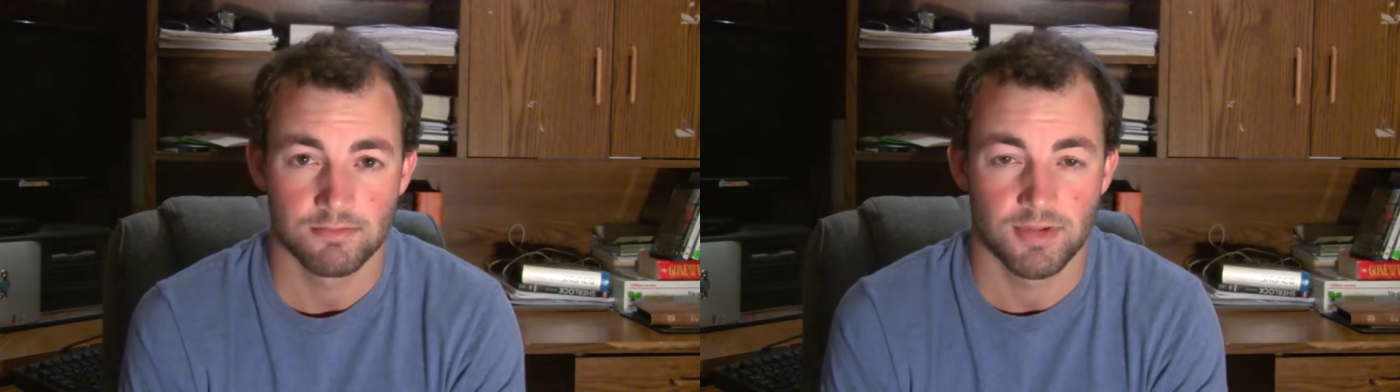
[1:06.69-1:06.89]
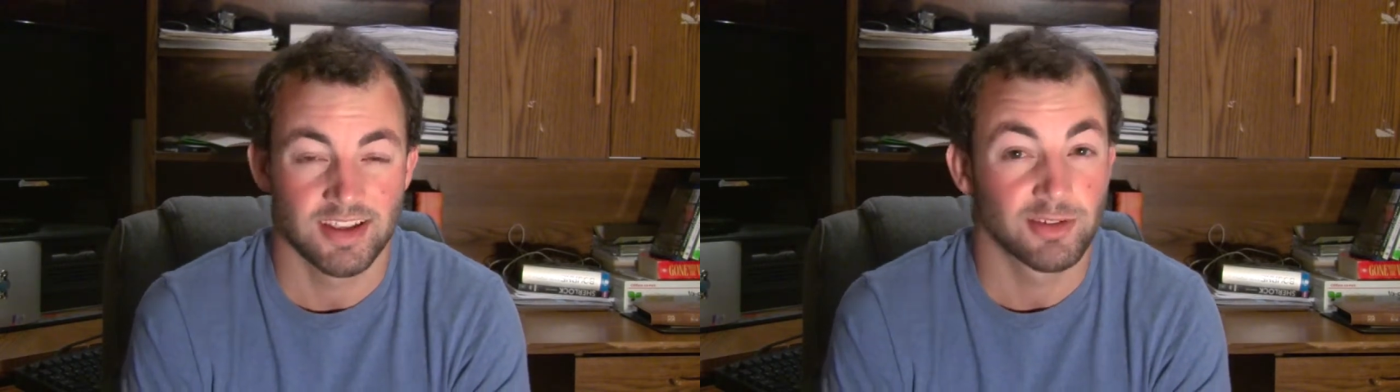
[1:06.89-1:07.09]

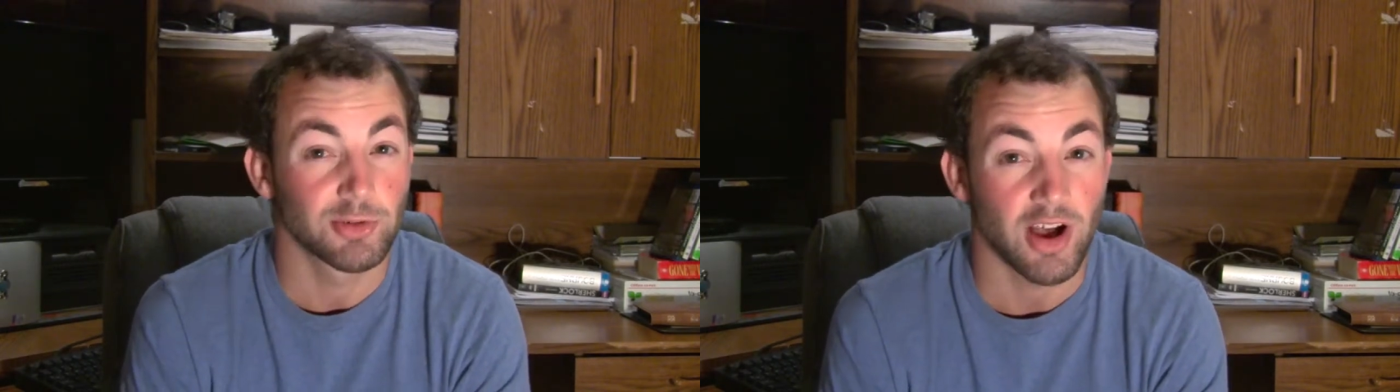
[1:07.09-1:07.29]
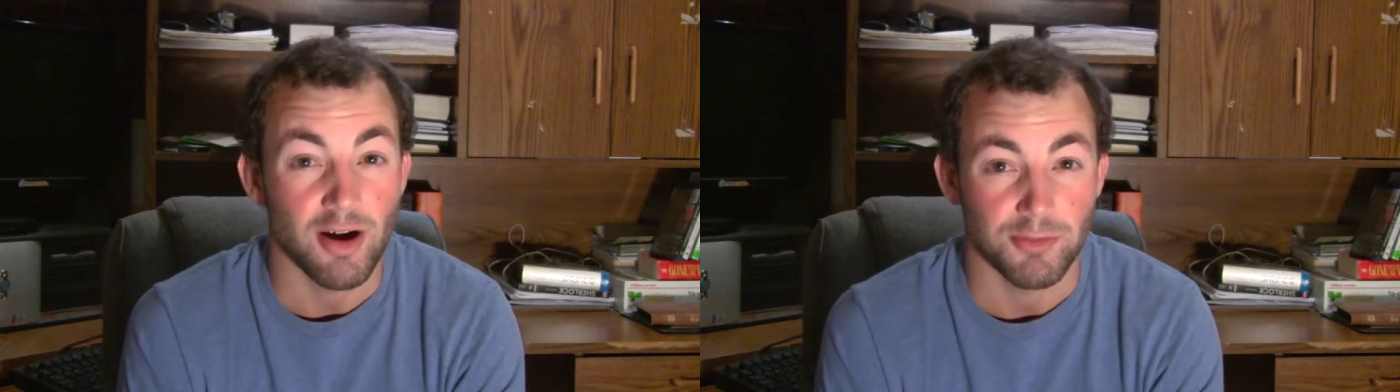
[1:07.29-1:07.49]
because it
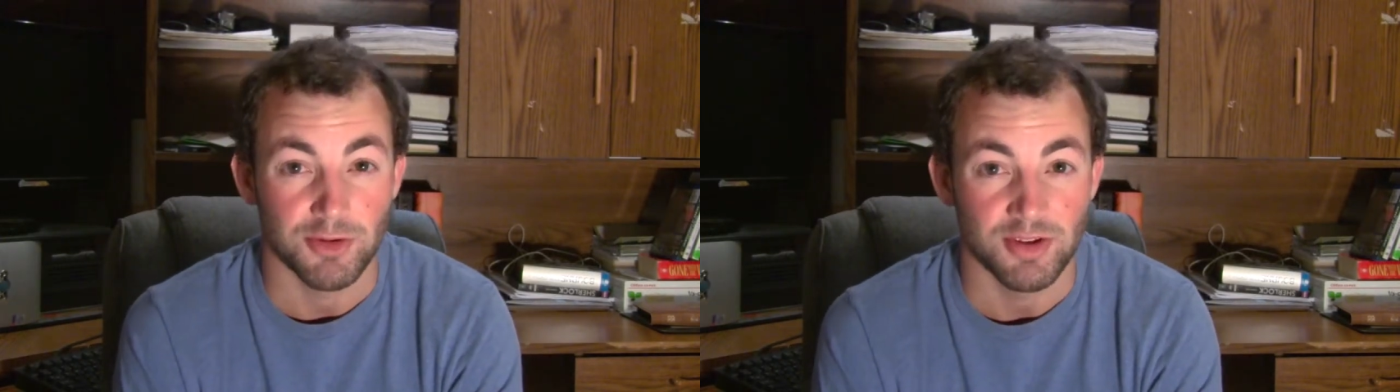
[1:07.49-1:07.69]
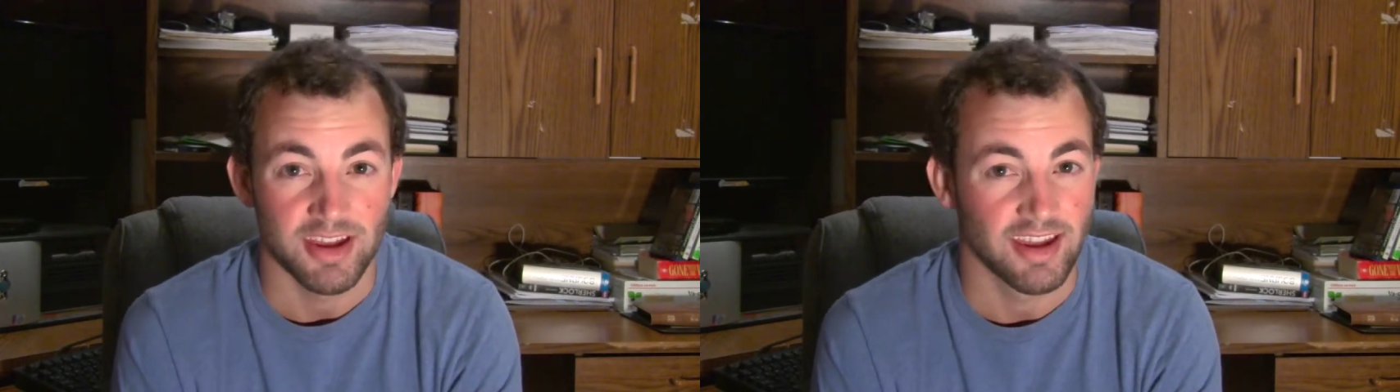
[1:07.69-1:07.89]
was
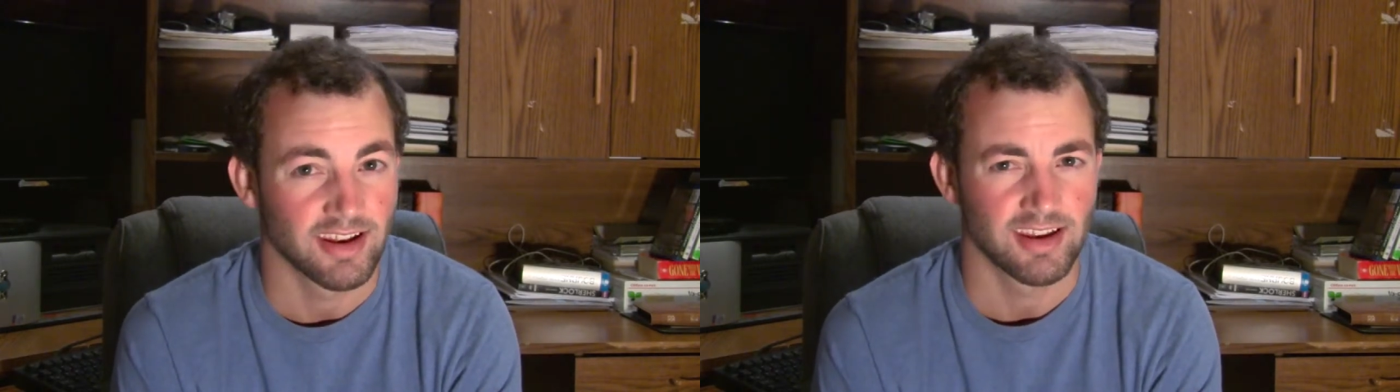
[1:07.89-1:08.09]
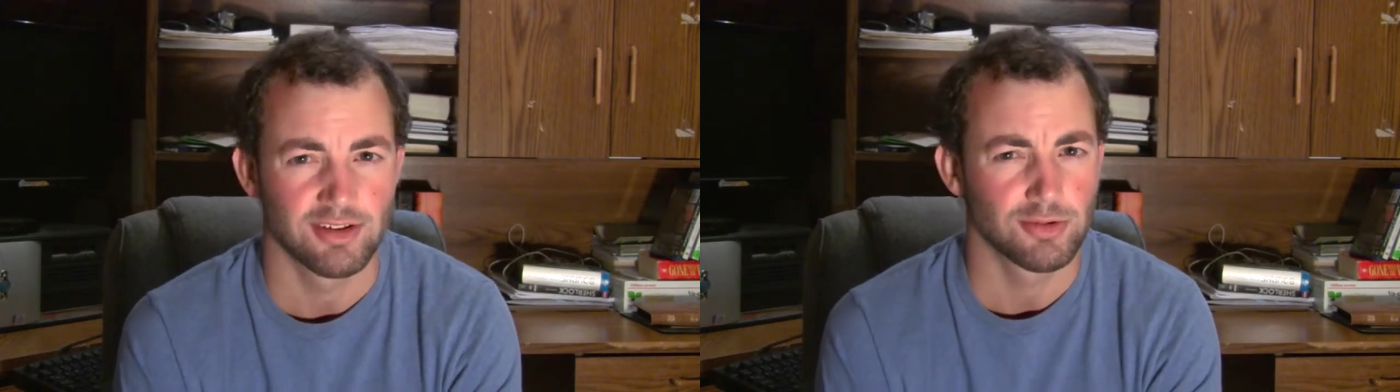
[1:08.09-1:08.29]
awful
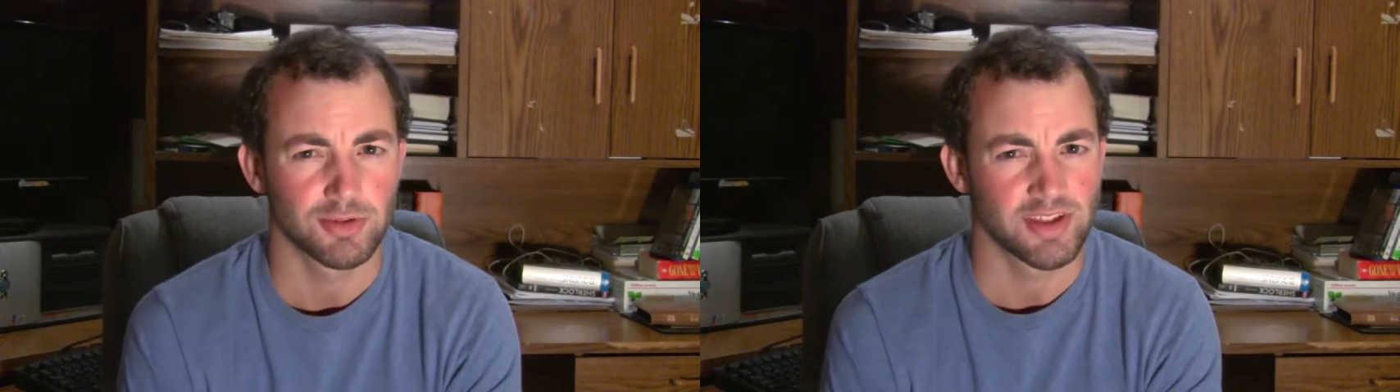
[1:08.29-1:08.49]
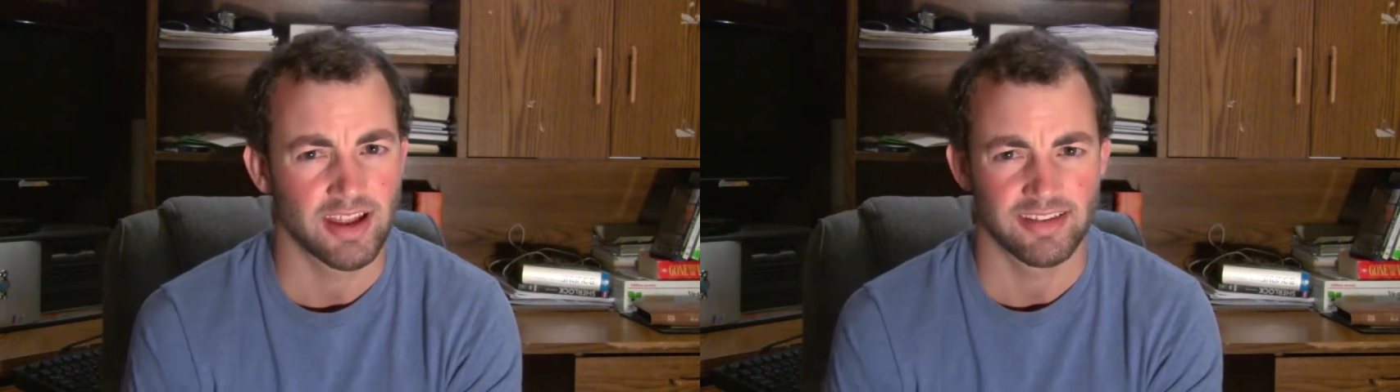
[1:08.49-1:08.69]
and I knew it
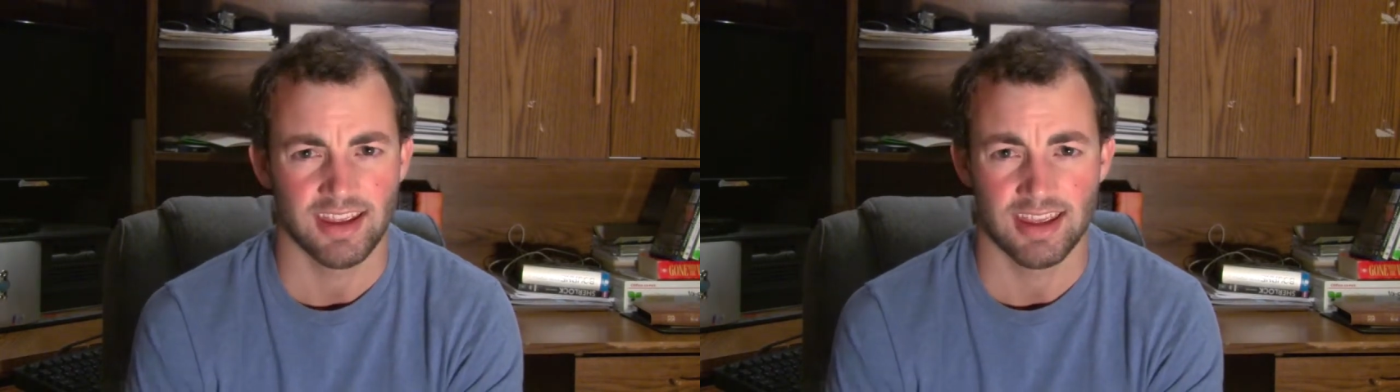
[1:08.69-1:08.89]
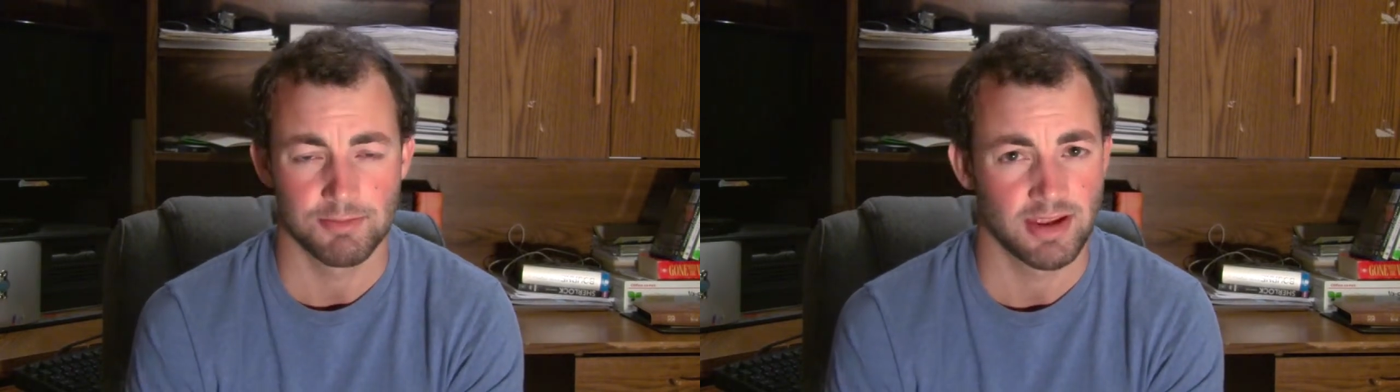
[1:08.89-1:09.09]
was not
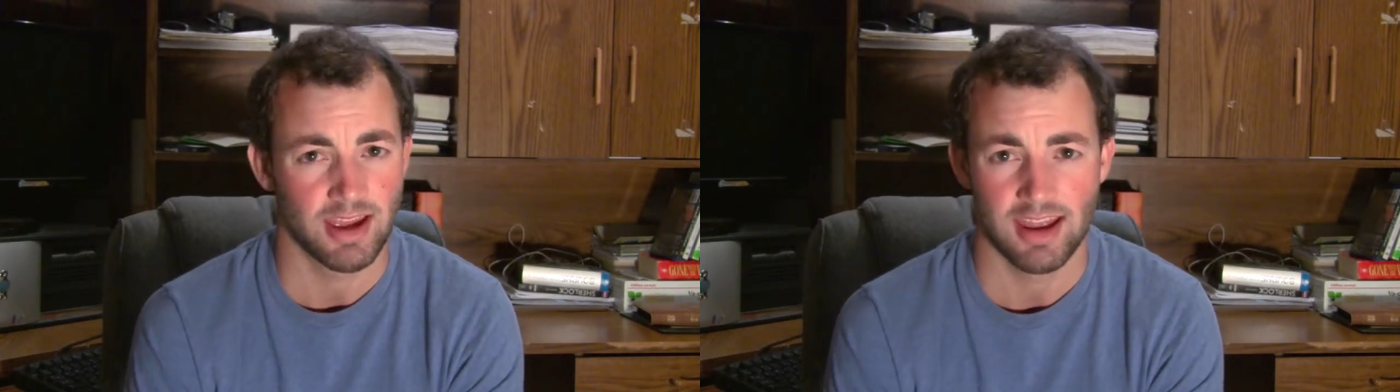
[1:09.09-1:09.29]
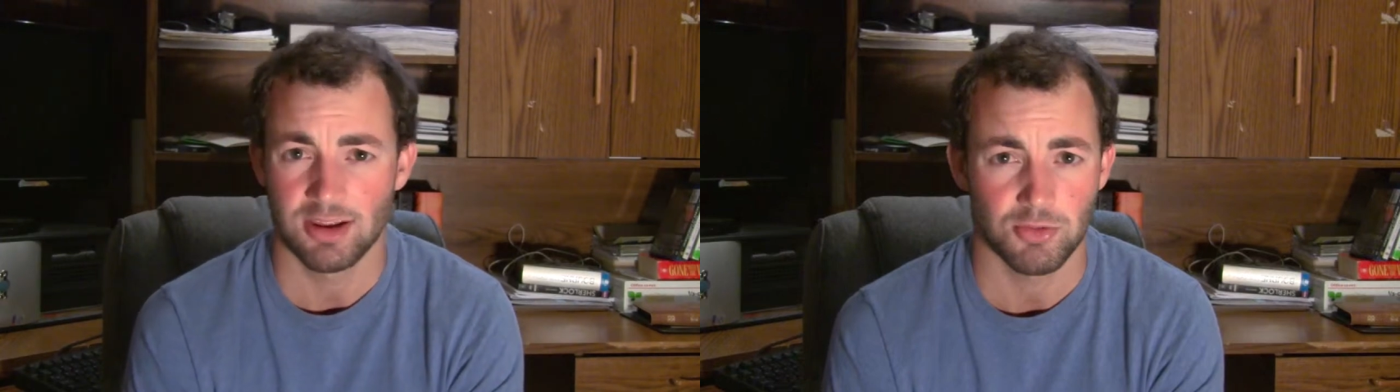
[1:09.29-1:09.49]
taking
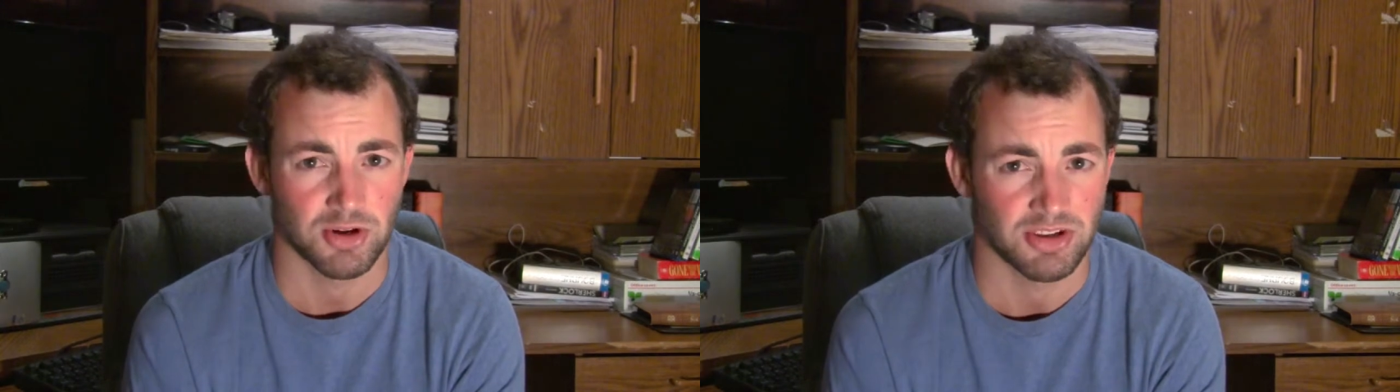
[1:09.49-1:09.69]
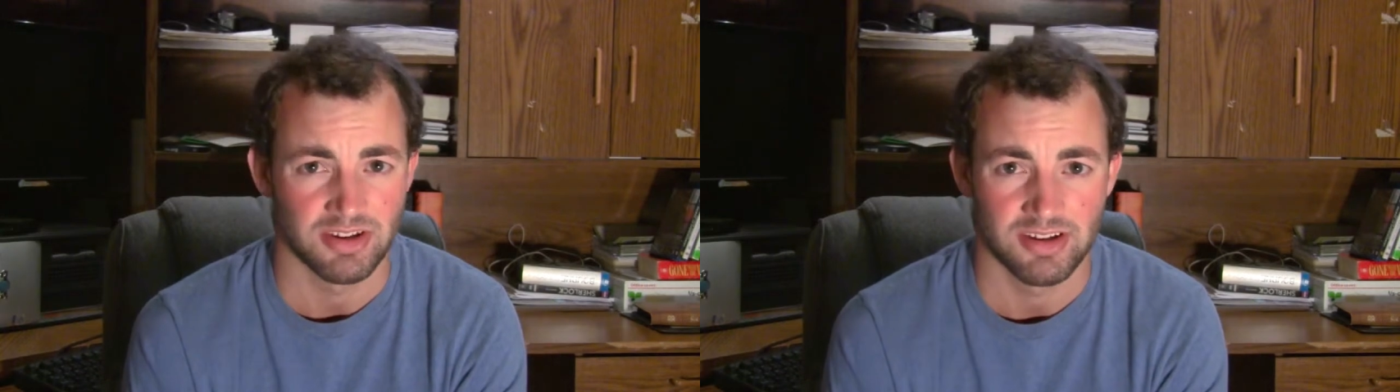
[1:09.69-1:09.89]
me
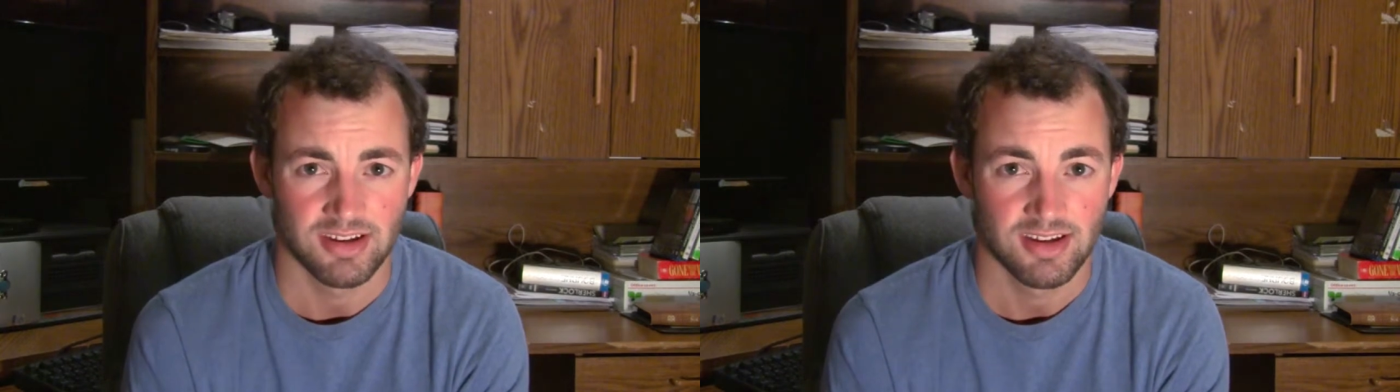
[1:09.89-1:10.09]
anywhere good.